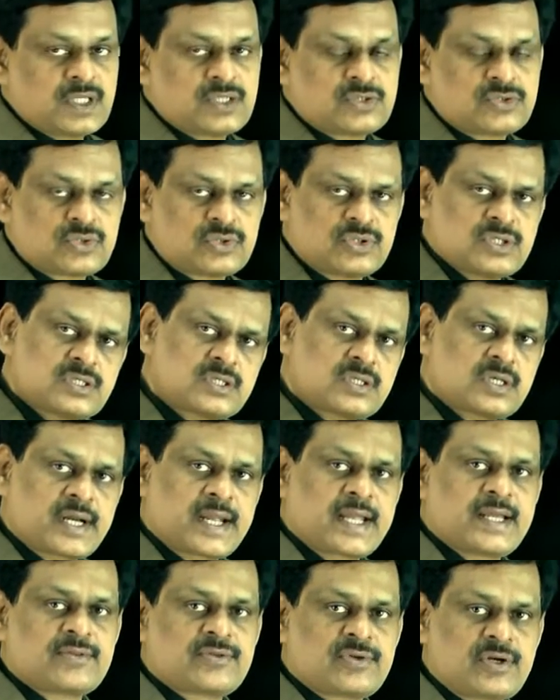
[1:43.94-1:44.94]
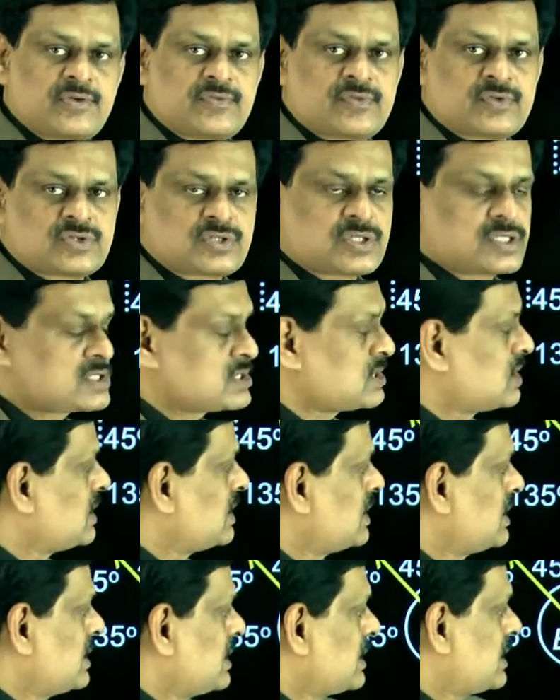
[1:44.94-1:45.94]
So these are again three forces
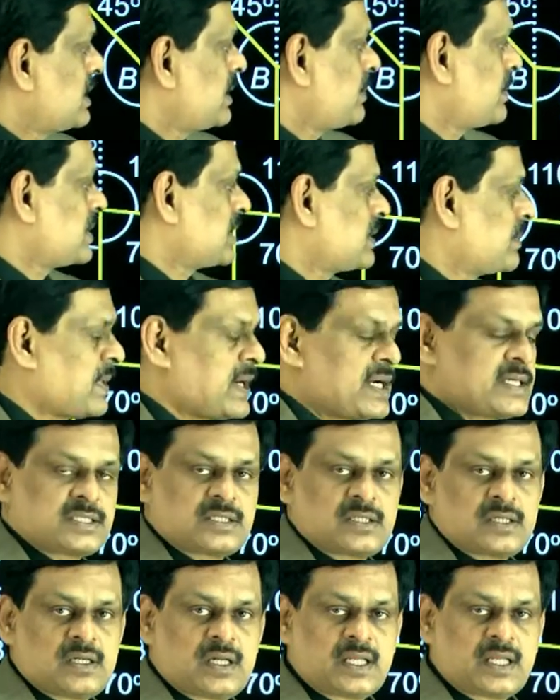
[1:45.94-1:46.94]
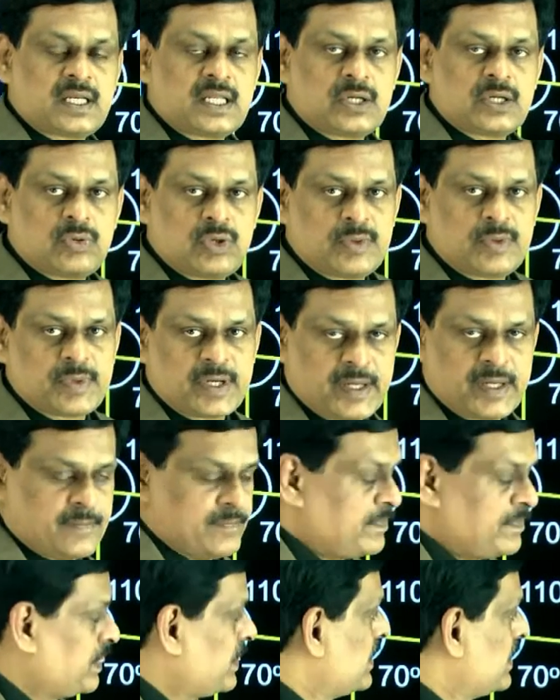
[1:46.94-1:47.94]
keeping the particle in
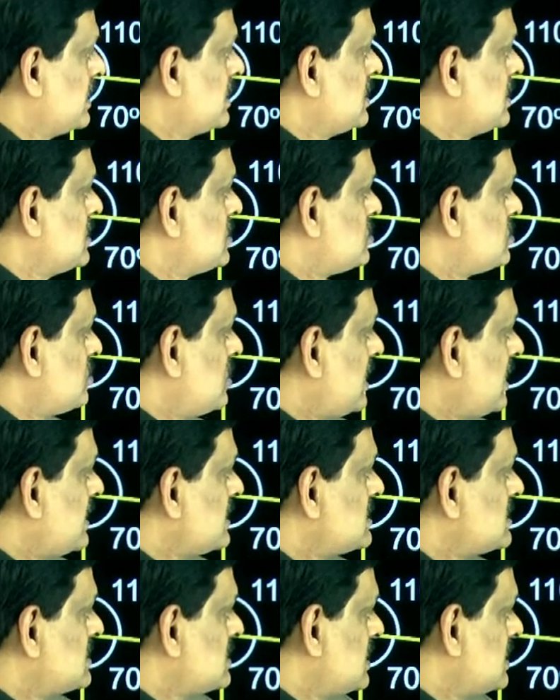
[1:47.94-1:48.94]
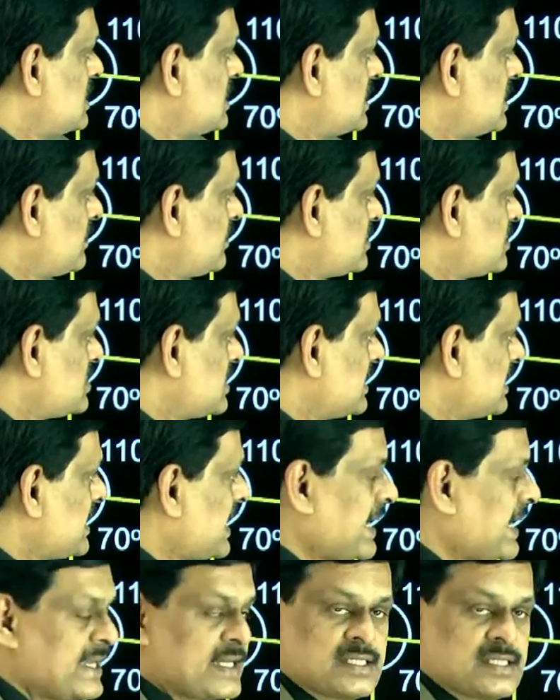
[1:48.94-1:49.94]
equilibrium. So let us represent the
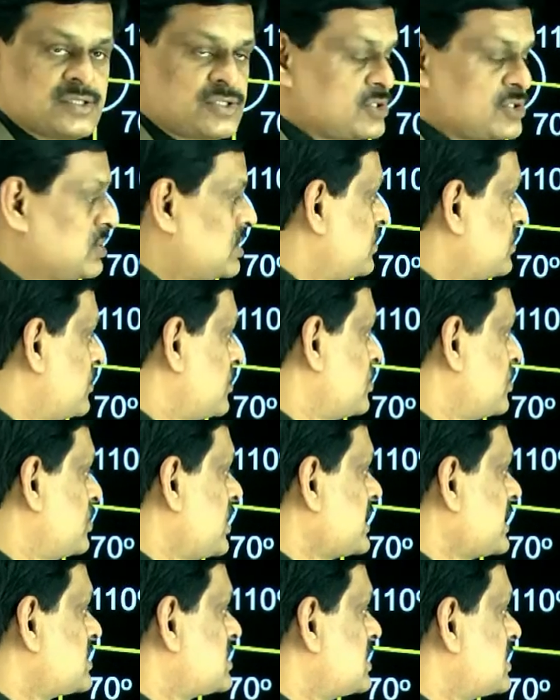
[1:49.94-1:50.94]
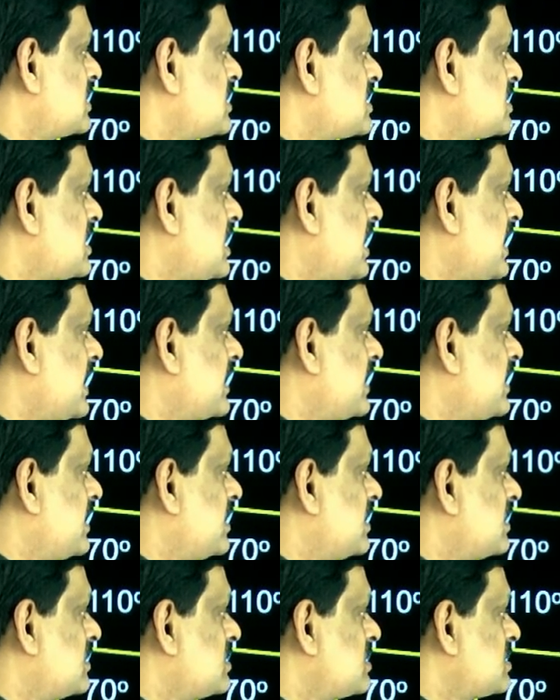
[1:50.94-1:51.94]
angles here. If you extend this line
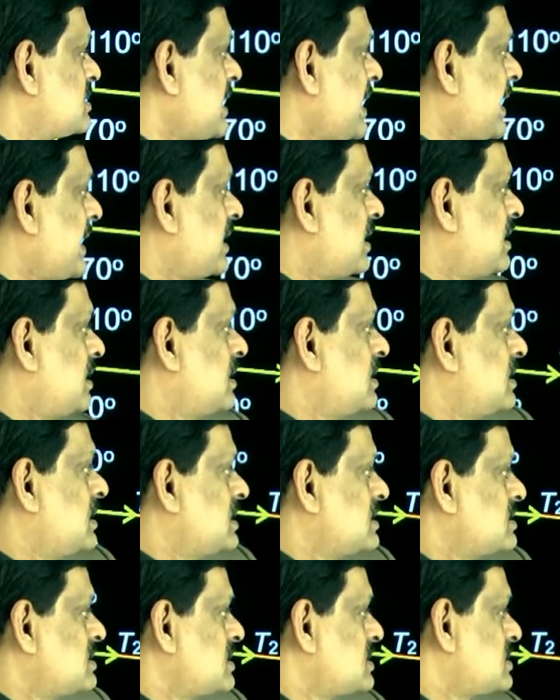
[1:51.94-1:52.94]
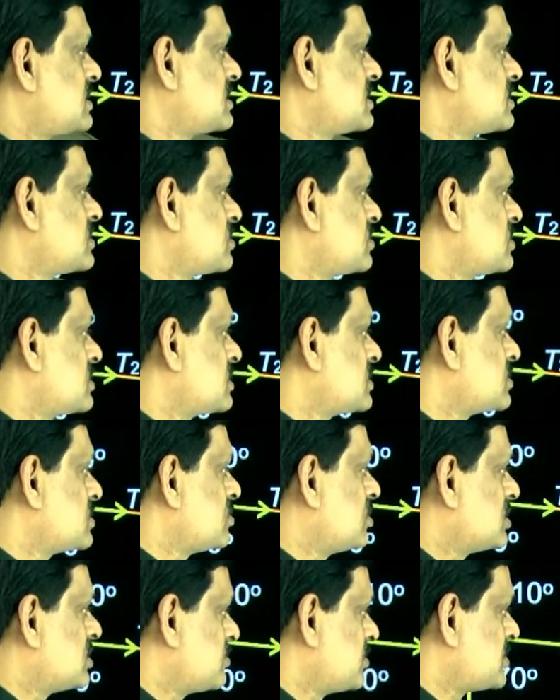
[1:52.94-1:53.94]
here, this angle is 60, so this is
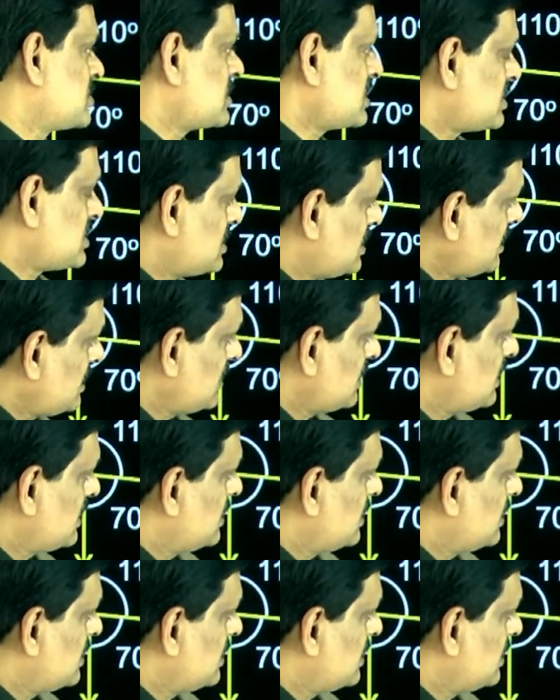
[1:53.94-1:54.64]
going to be 60.